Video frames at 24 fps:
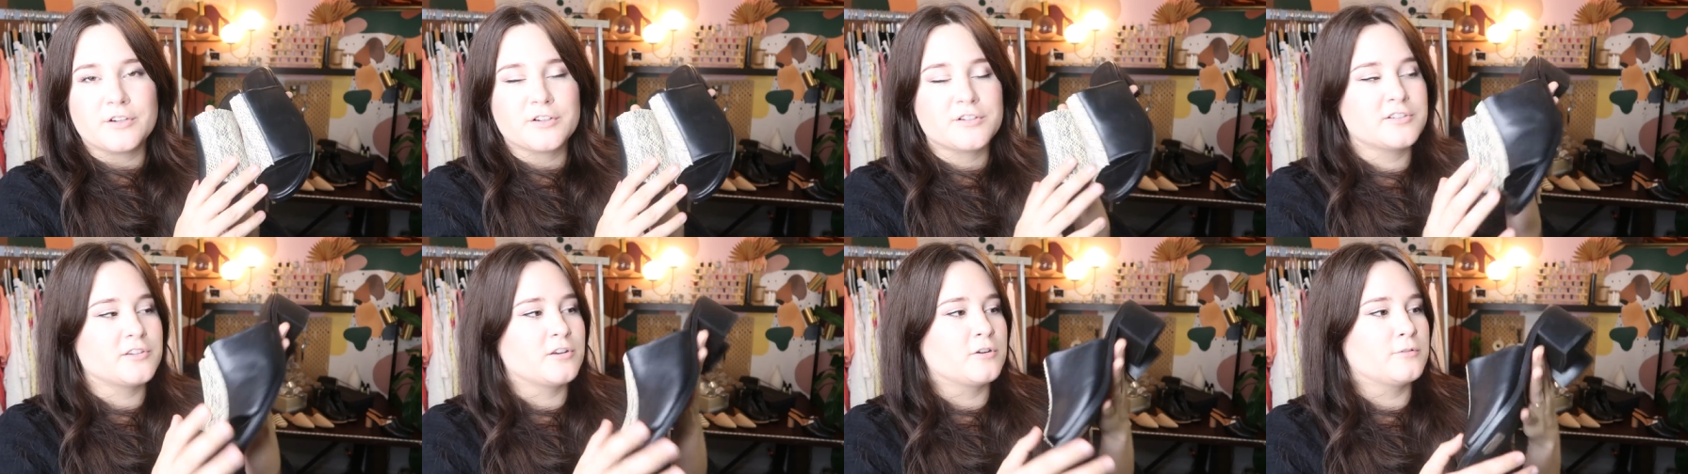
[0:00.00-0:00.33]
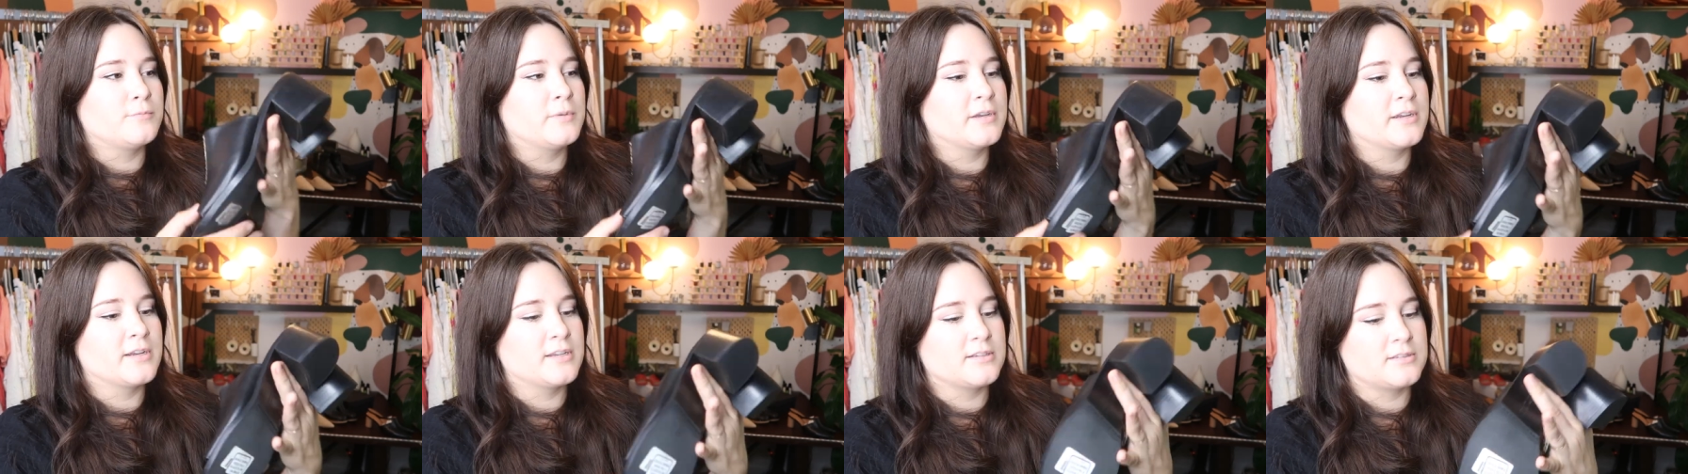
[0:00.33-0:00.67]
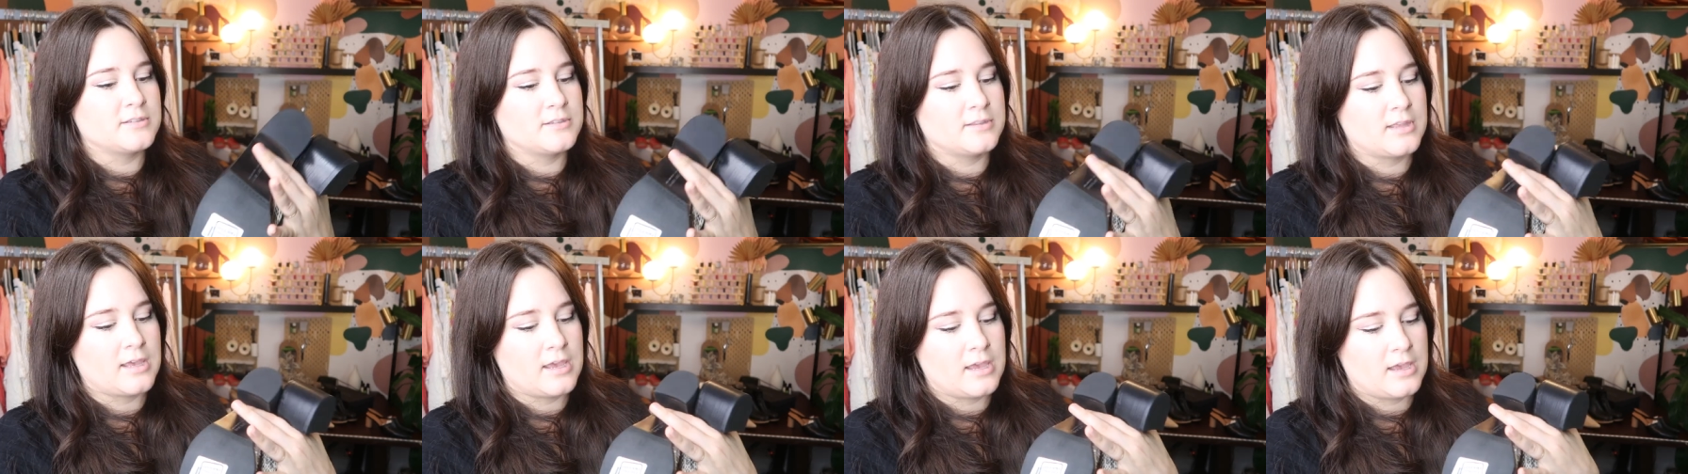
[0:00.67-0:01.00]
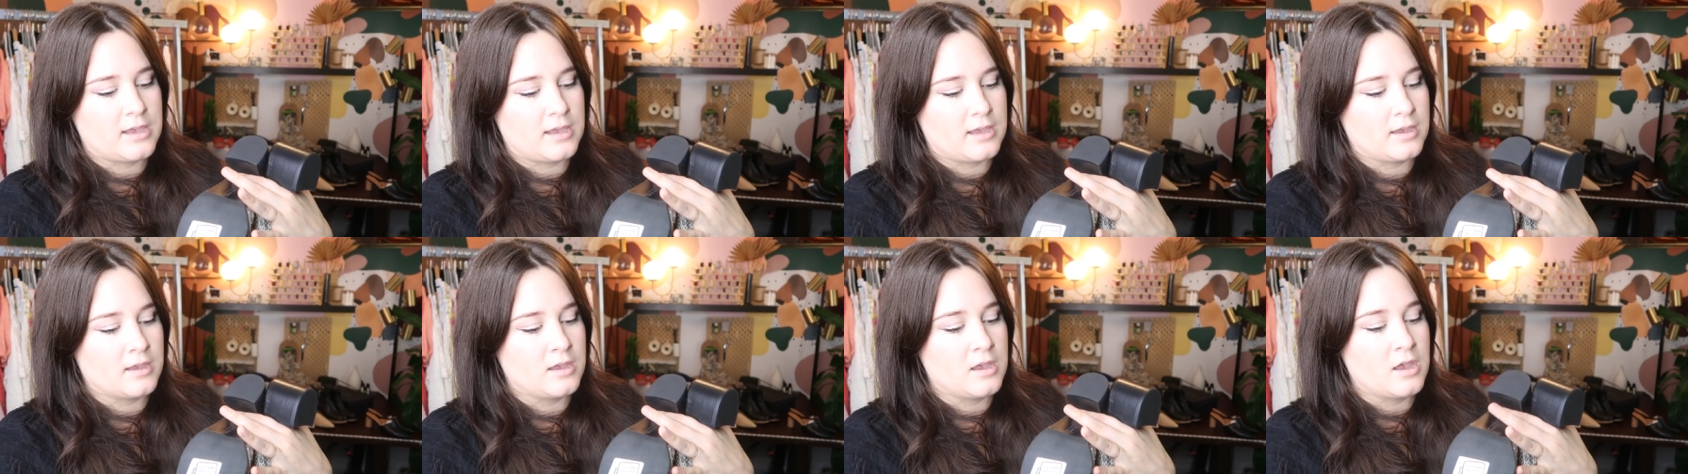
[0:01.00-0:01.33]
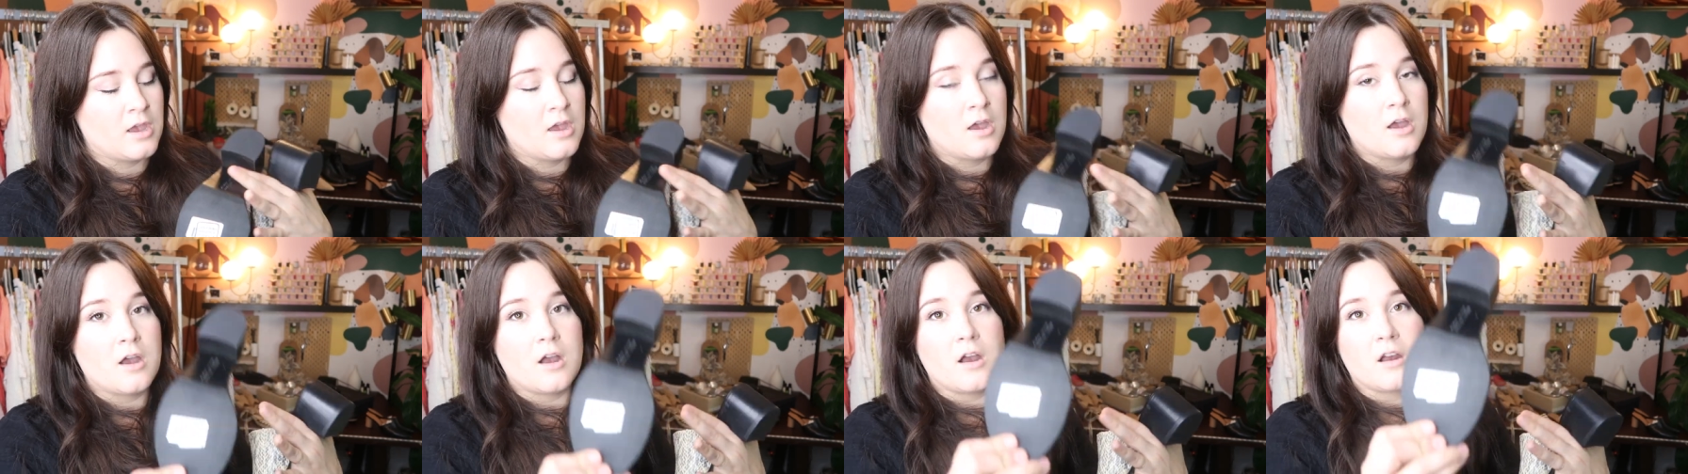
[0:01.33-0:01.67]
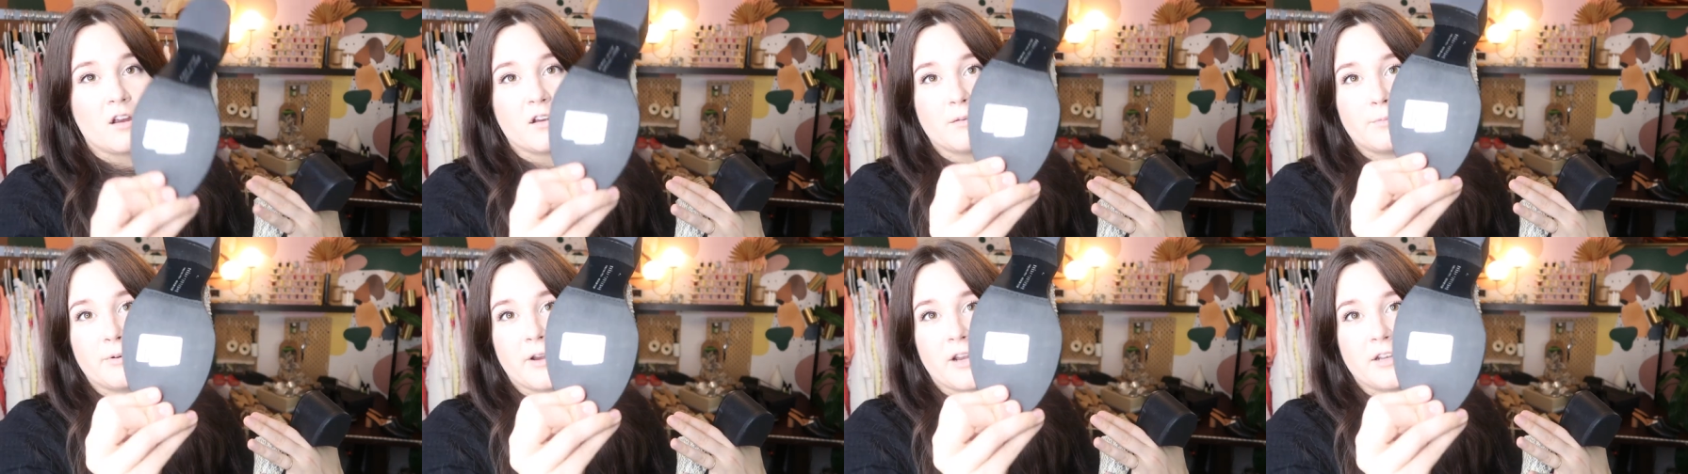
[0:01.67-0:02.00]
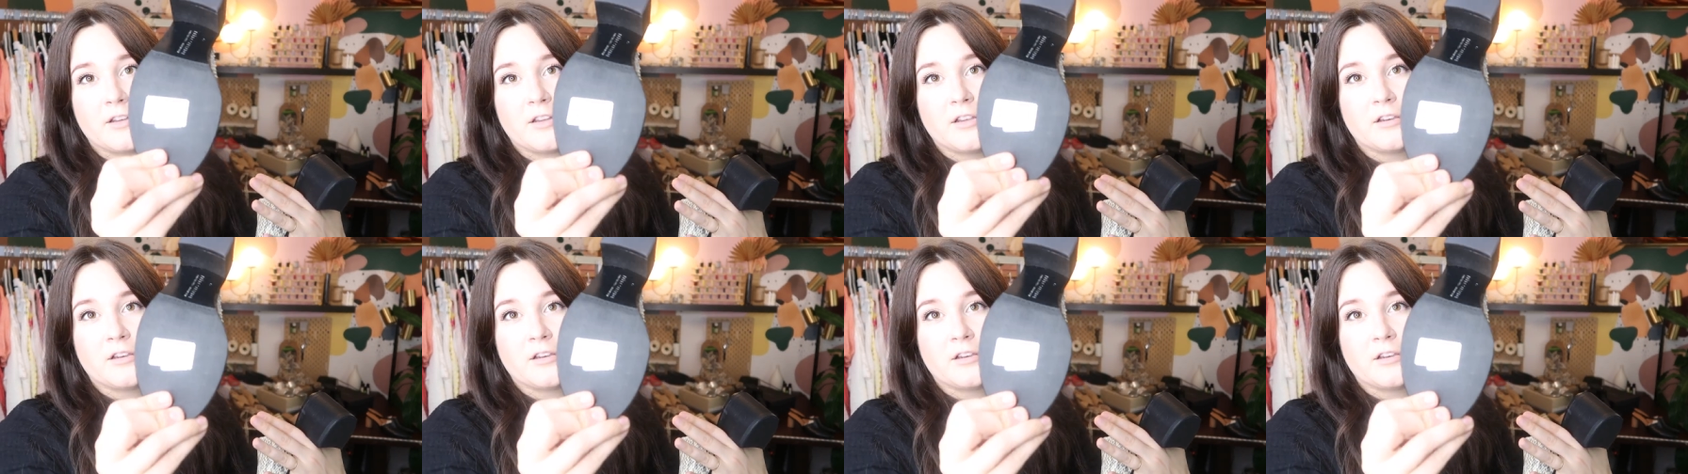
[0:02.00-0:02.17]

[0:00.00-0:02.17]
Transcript: or so because they are brand